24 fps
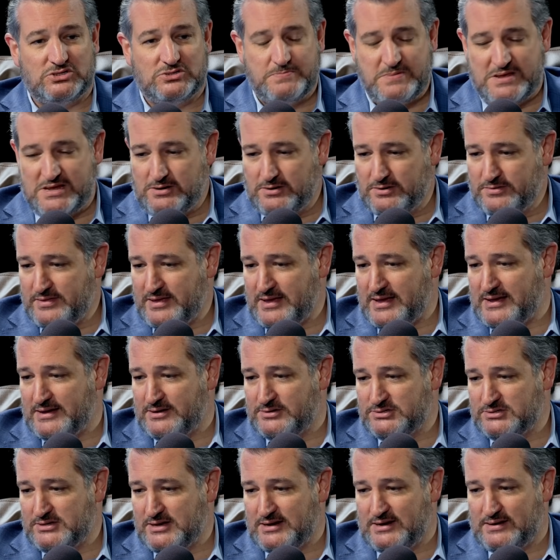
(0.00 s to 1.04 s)
the Speaker of the
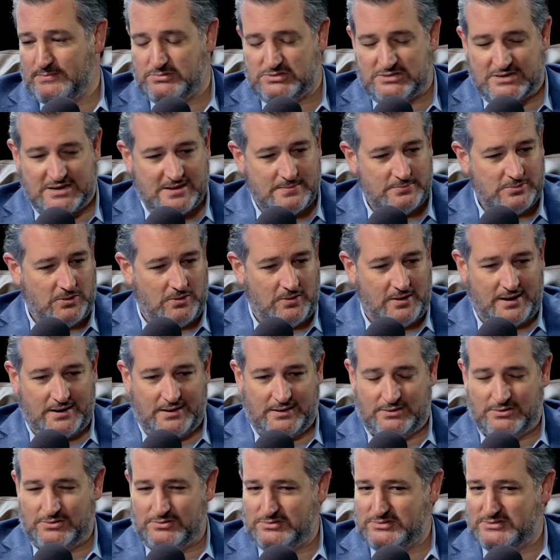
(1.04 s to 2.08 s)
House, a guy named Tom
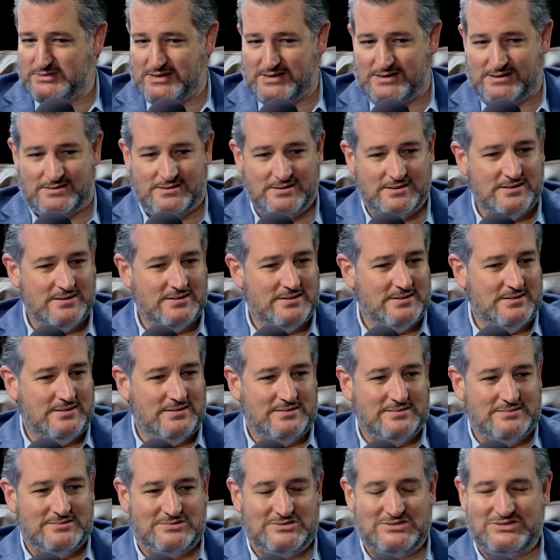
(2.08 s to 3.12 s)
Craddock, who is a
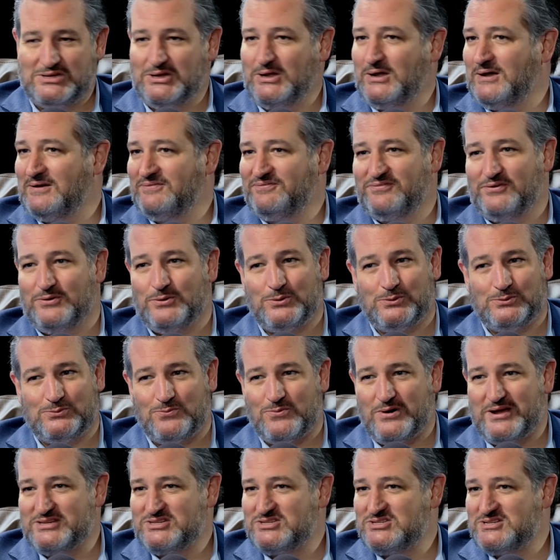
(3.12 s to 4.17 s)
tough
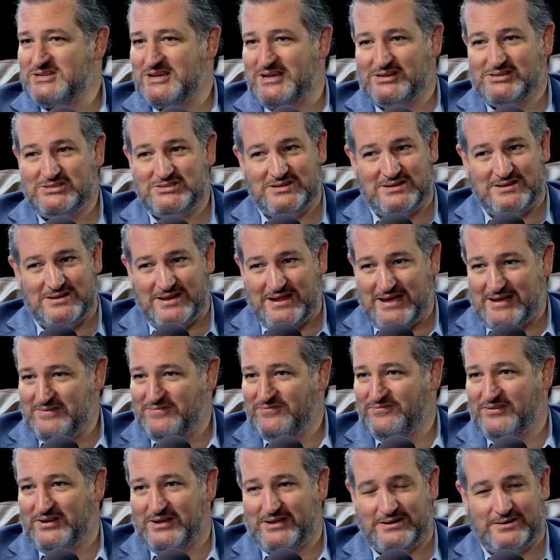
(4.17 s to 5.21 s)
old West Texan
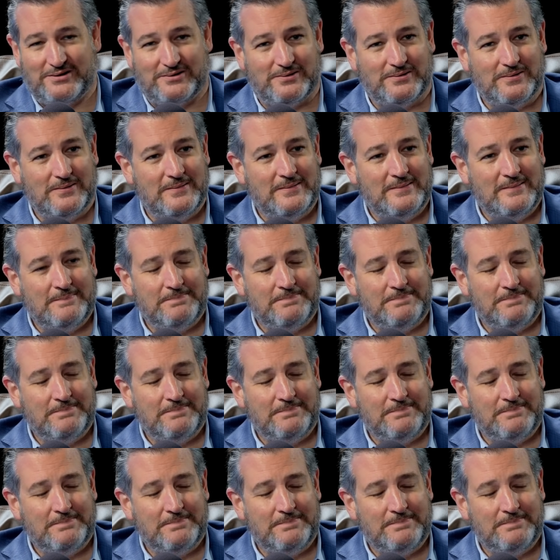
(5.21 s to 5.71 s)
knife fighter,